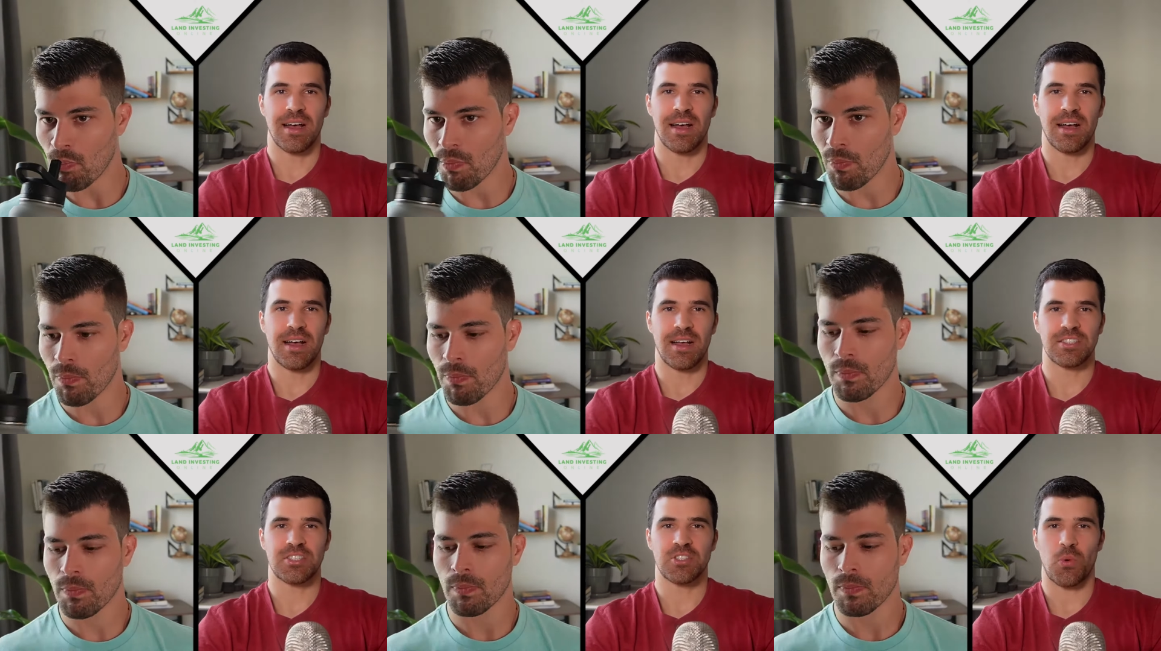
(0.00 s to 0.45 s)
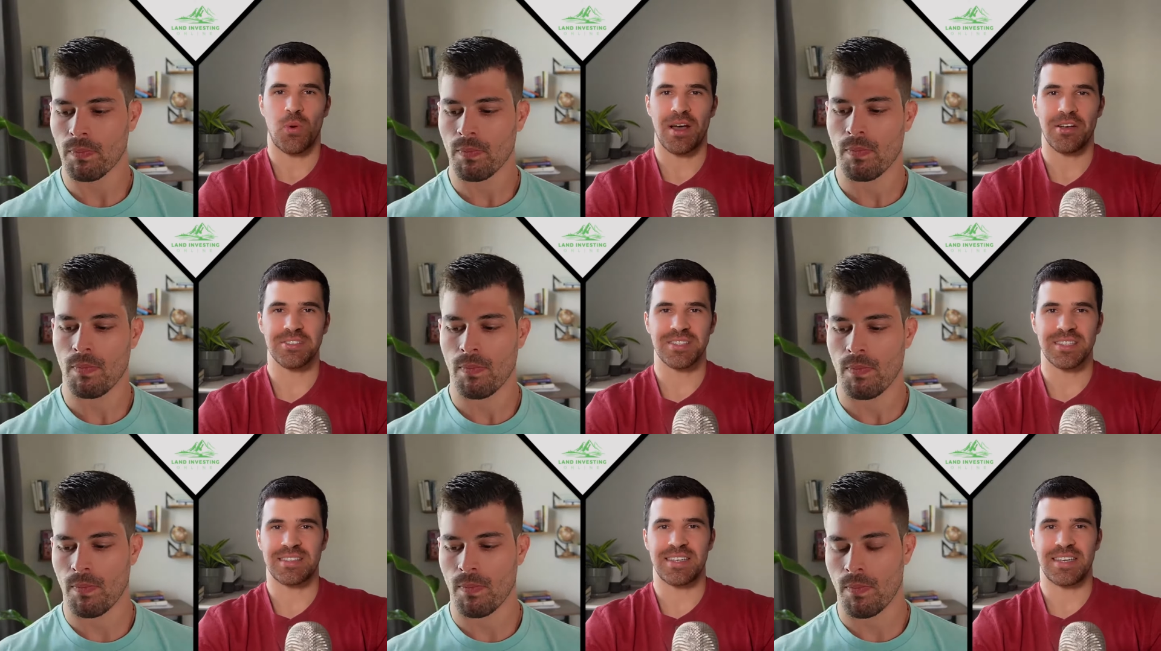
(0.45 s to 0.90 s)
Speaker 1: Uh, so I
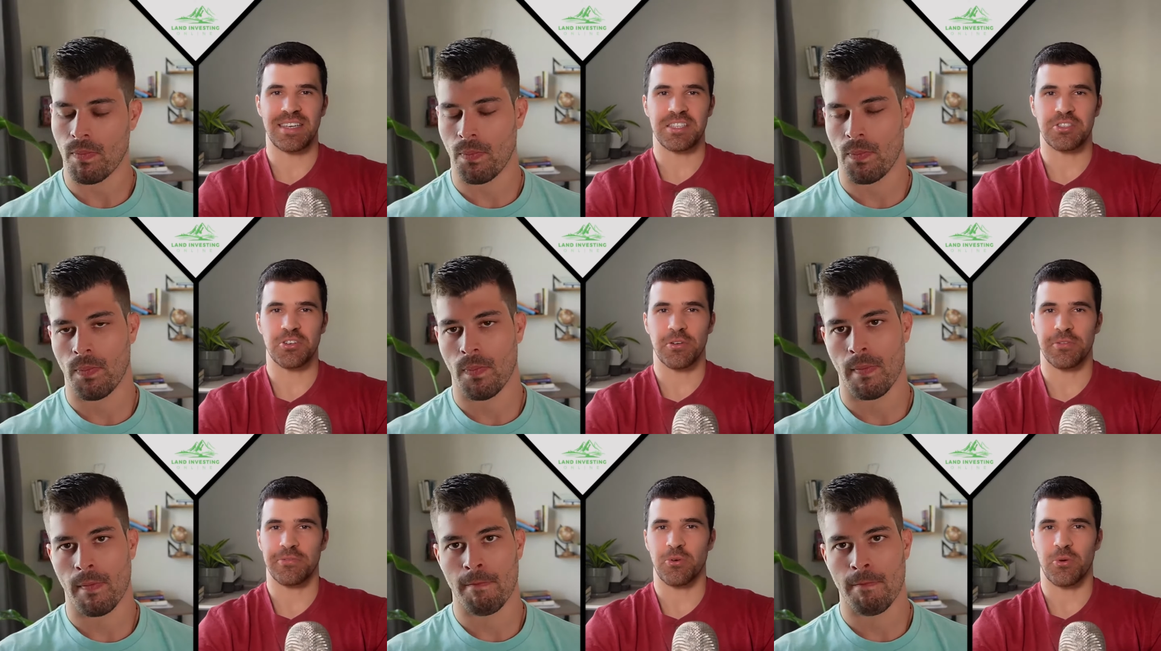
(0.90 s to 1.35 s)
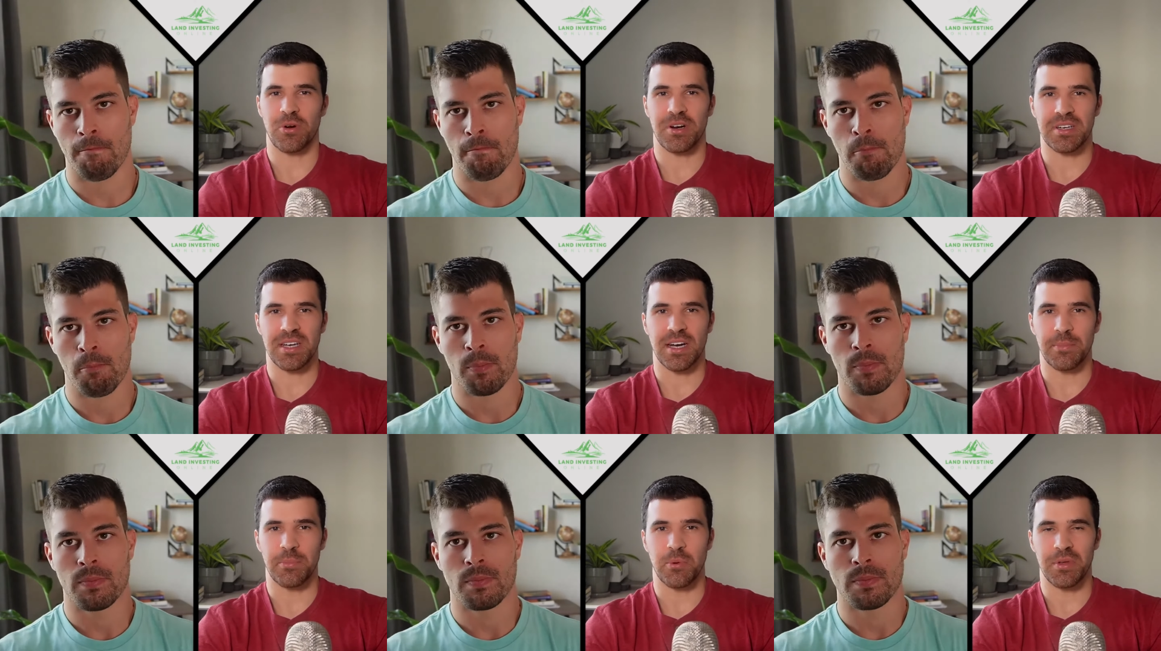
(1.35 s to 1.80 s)
was a teacher for a
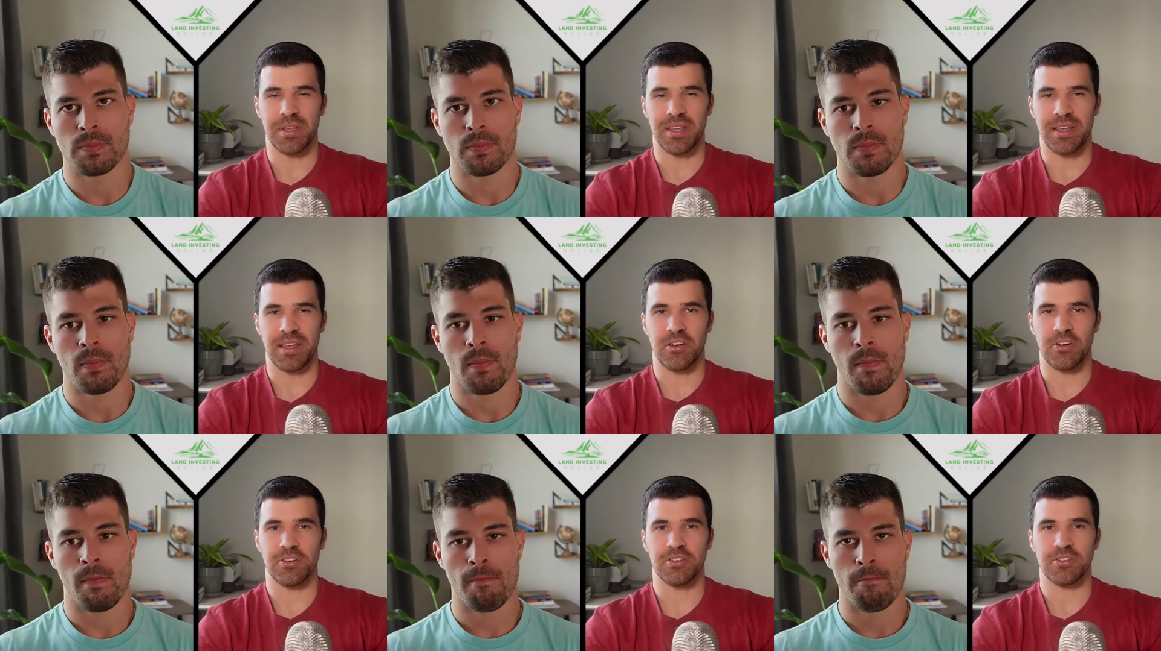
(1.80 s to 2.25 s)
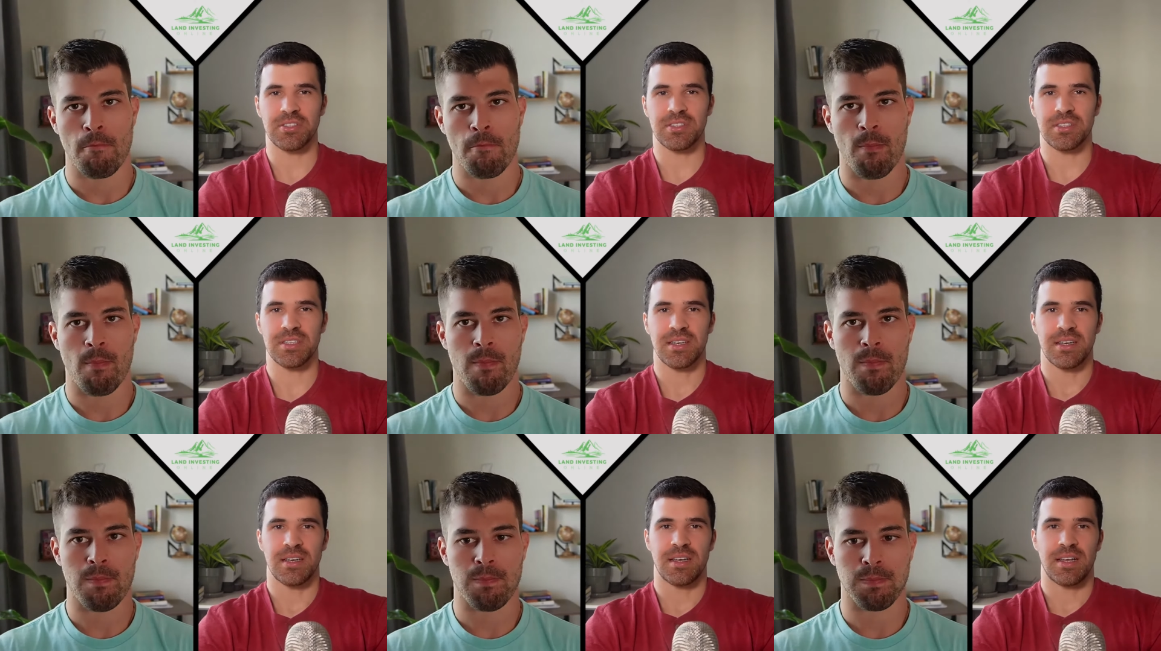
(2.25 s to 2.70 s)
couple of years.